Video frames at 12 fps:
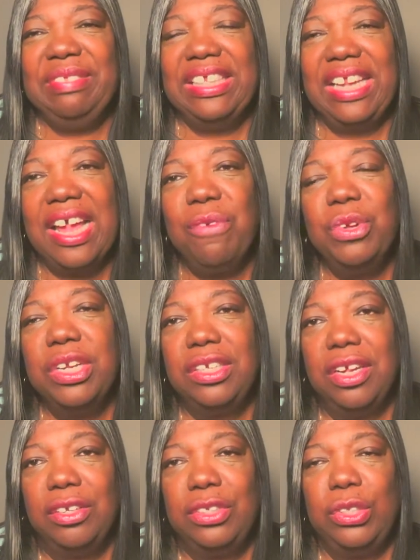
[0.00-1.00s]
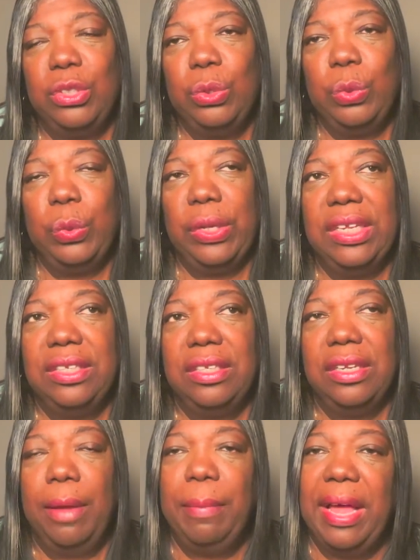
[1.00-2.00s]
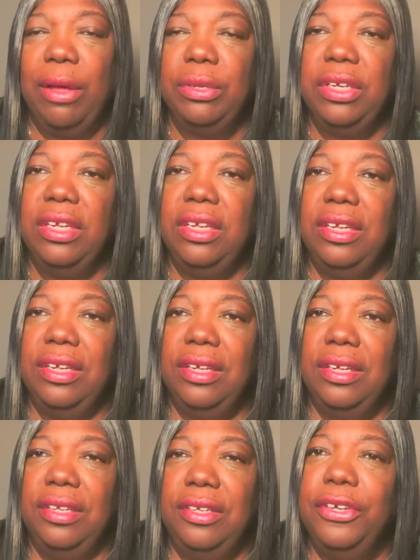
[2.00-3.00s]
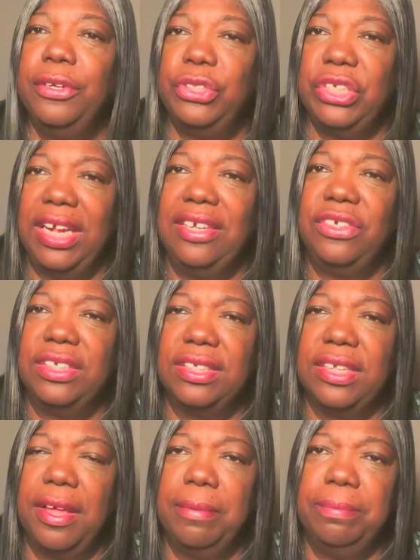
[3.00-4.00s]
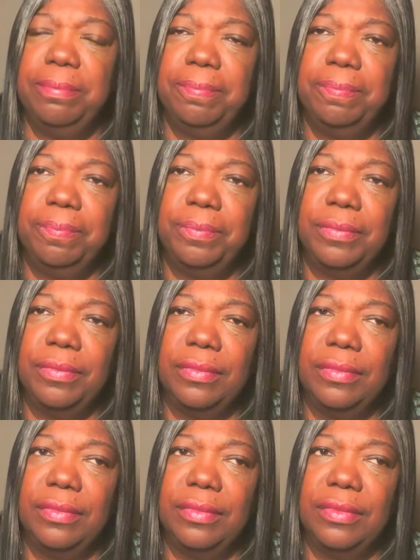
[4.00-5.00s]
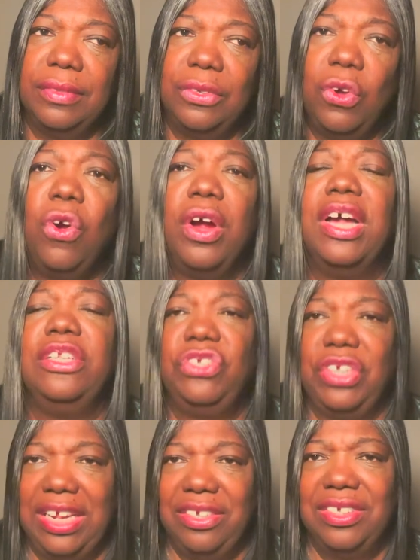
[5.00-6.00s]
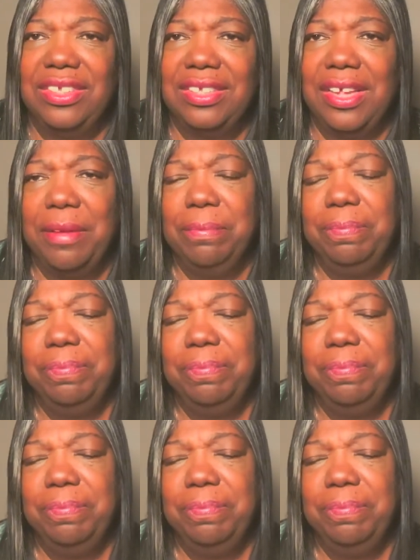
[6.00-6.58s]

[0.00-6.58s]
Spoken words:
Today I want to talk to you and about your changes come or our changes come.